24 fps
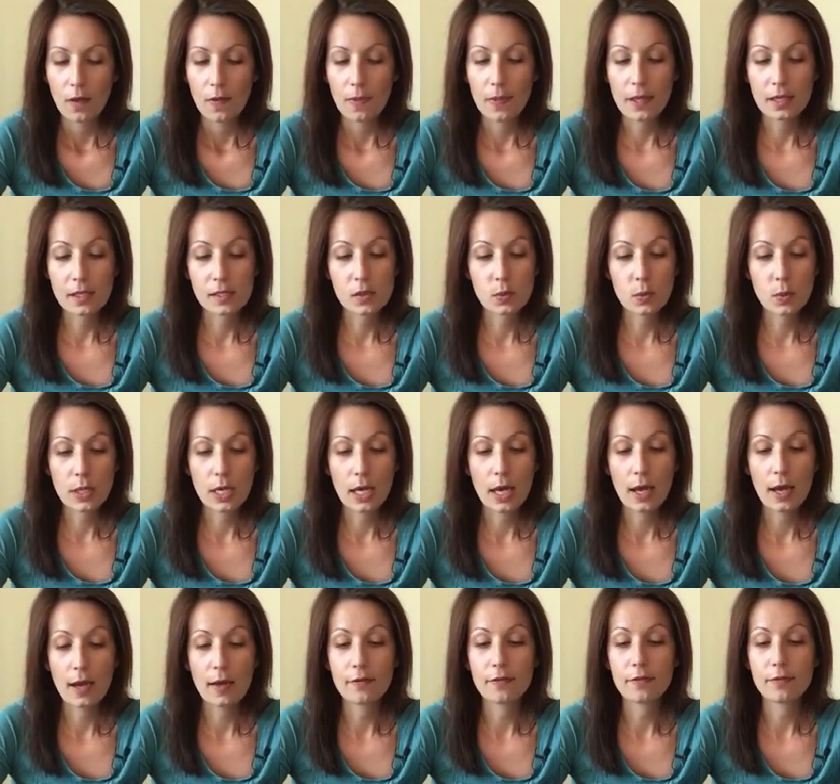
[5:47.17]
Next we
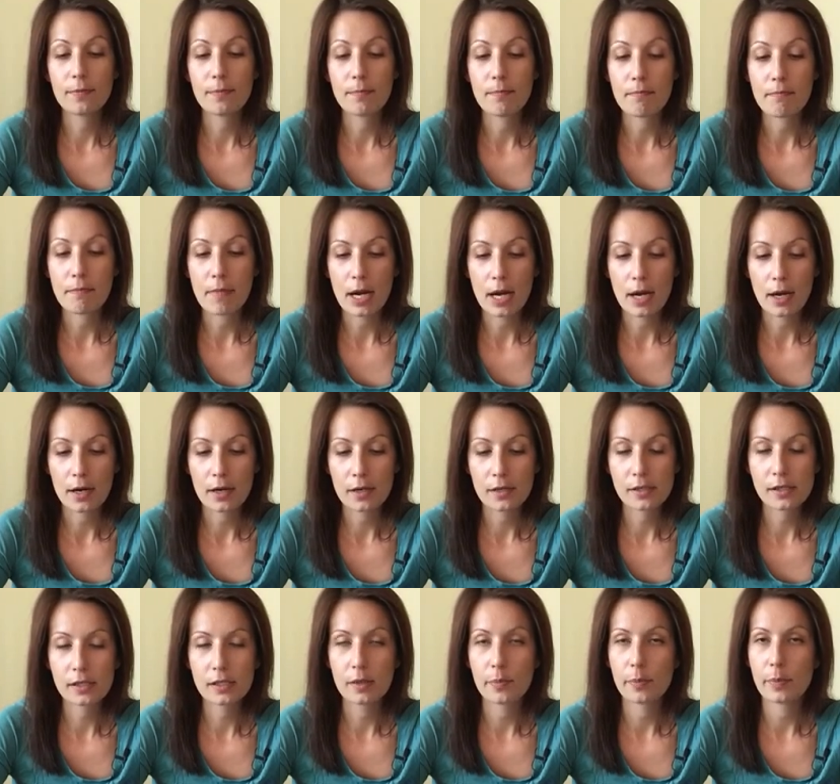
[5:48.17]
have
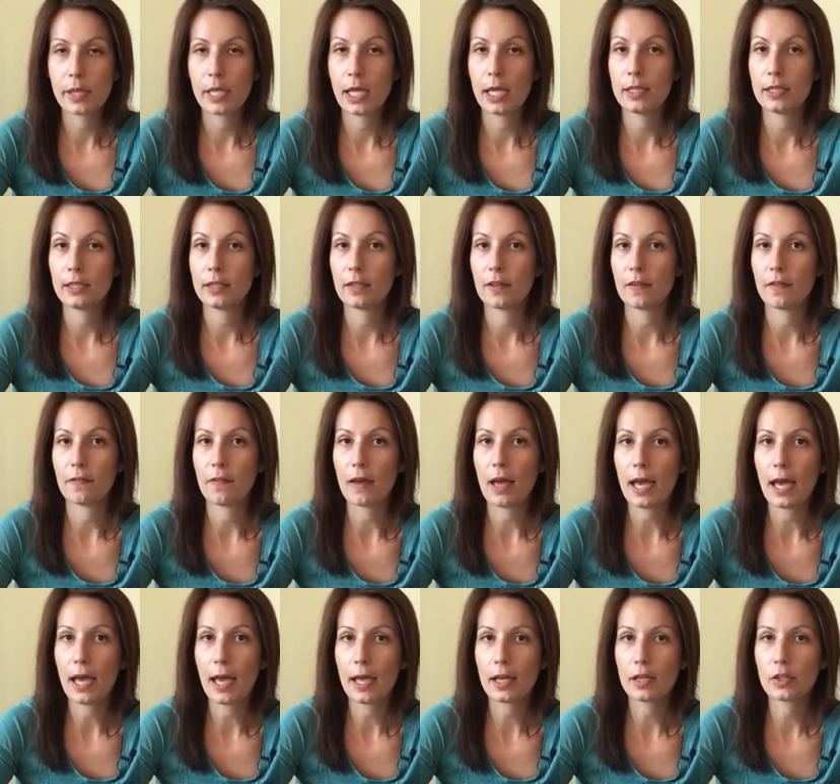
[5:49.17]
Mars, the planet of
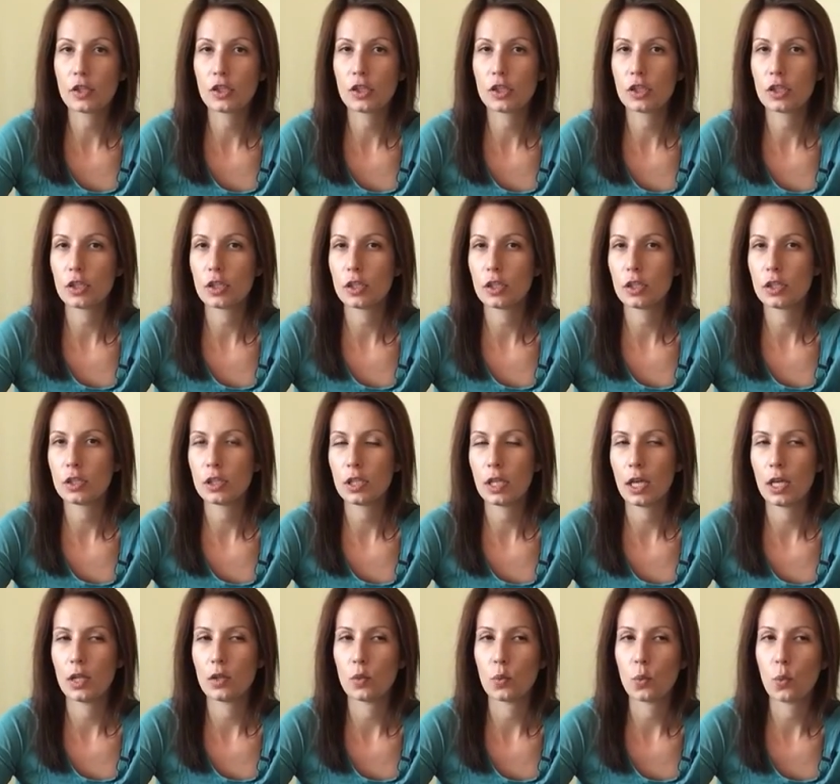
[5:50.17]
action
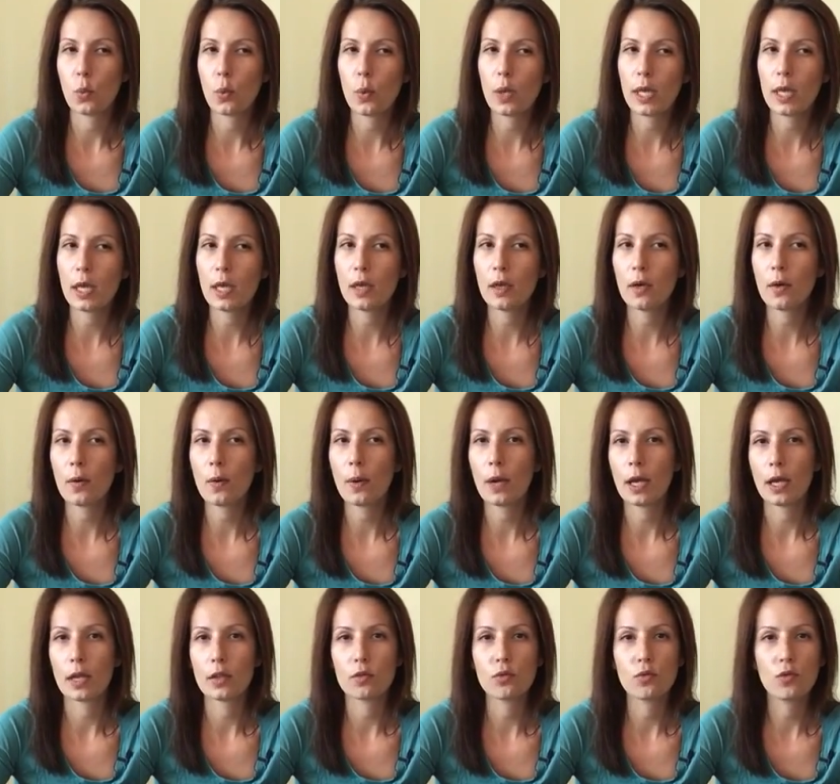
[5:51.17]
and will
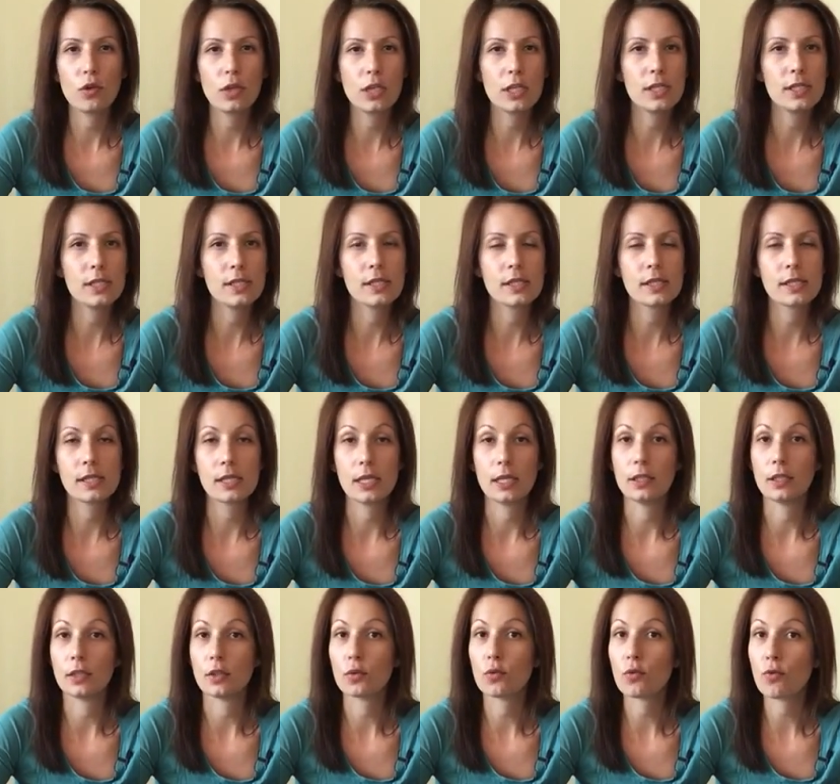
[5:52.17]
and risks
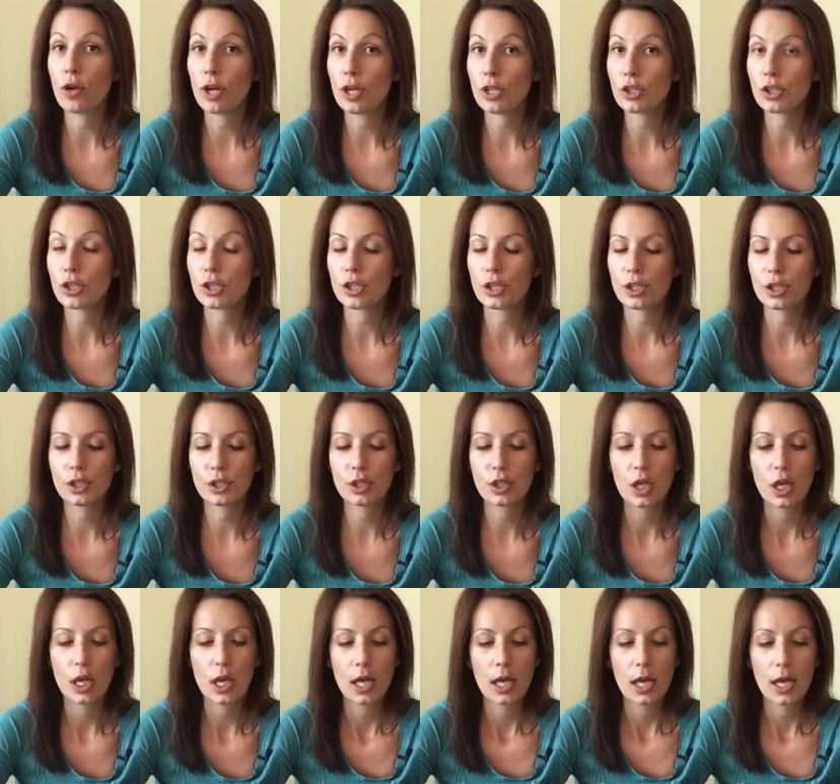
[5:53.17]
and aggression,
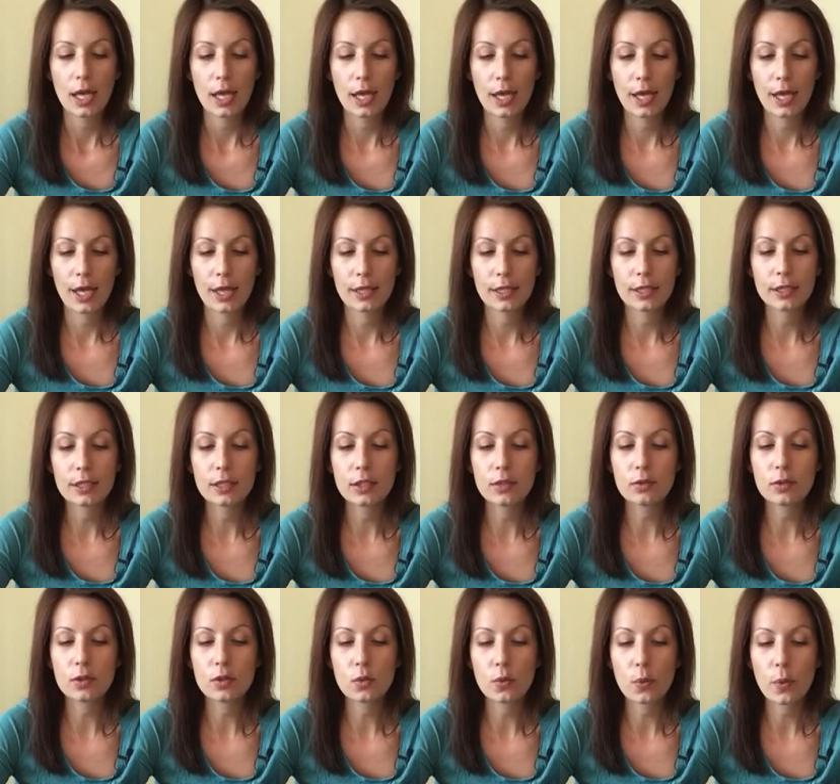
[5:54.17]
and
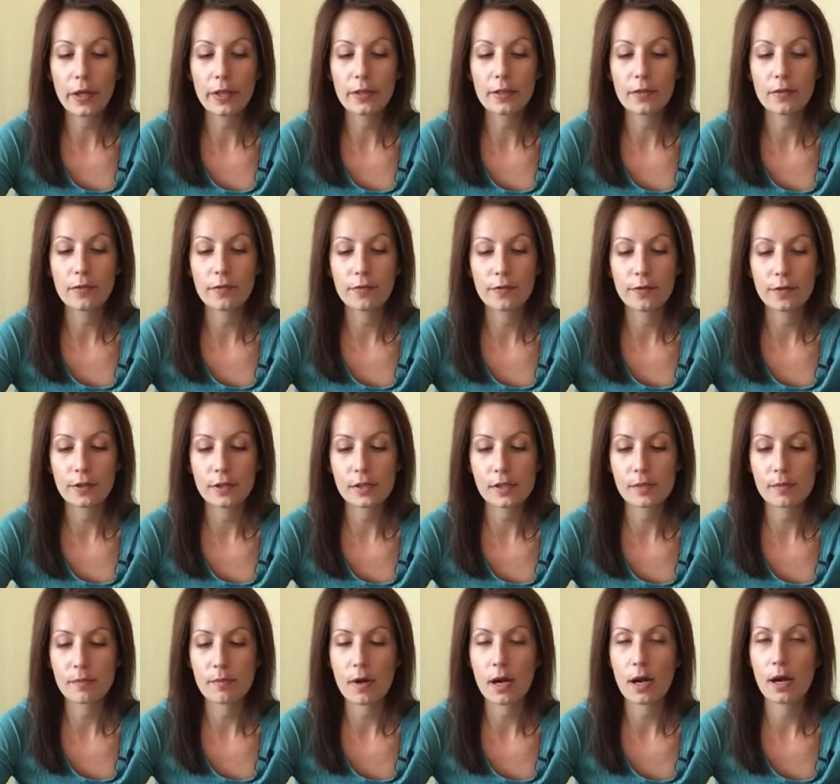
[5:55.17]
until the
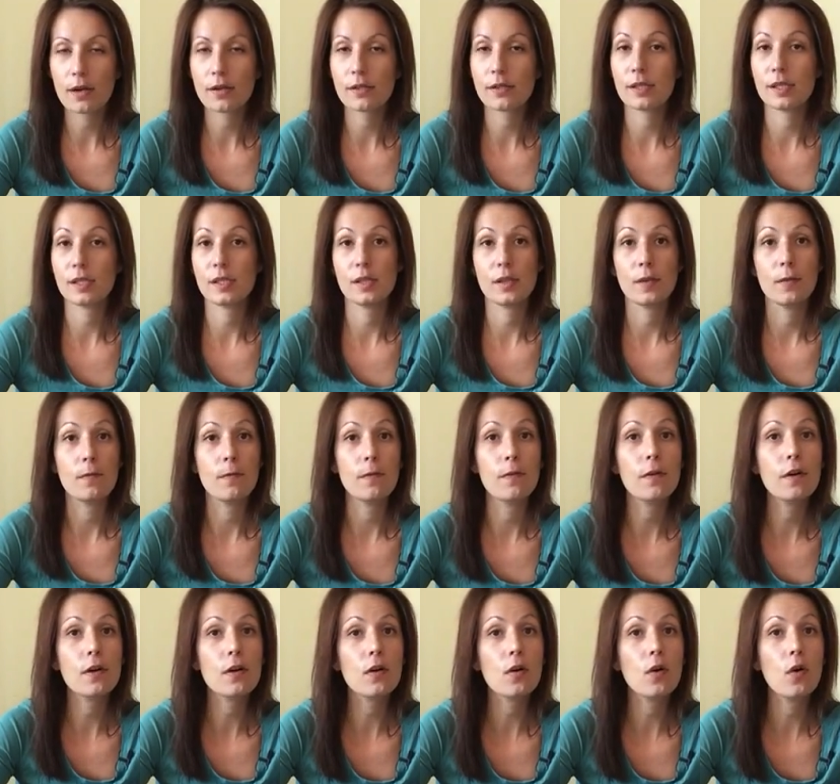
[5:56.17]
21st Mars is in
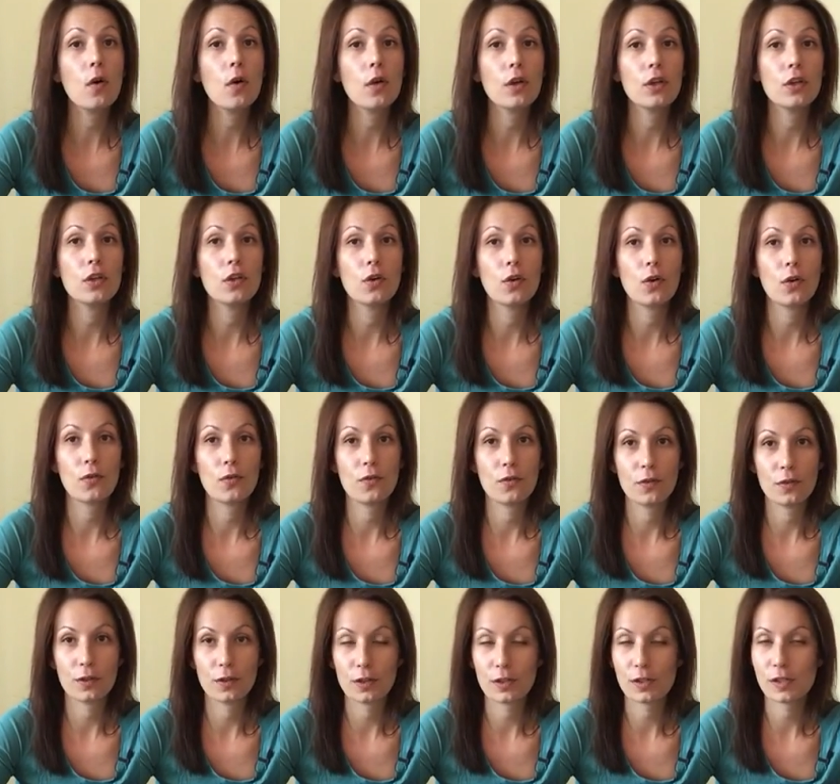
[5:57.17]
Virgo in your
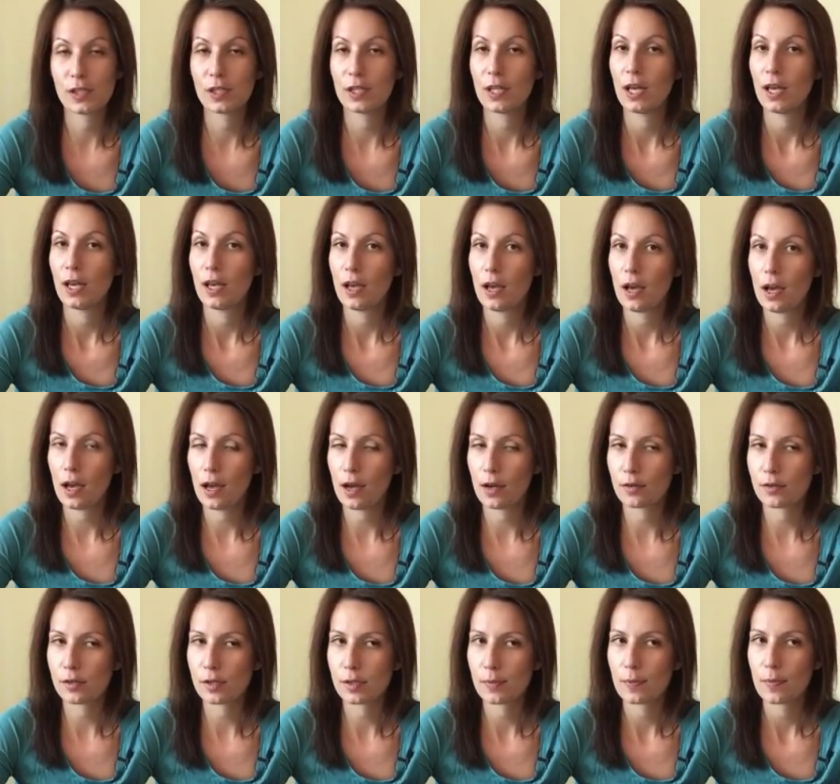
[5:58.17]
first
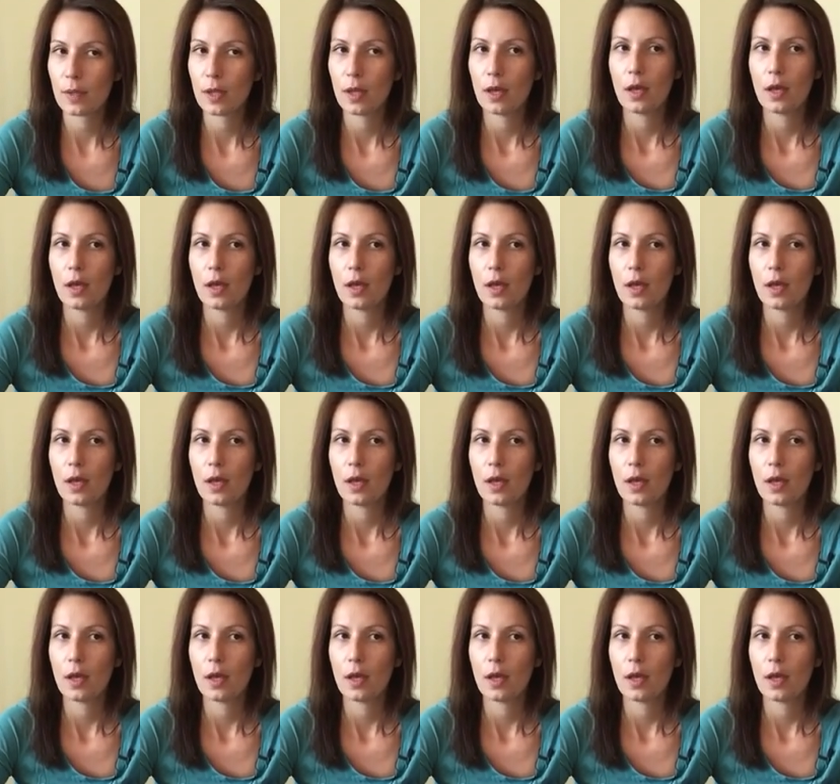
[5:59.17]
house.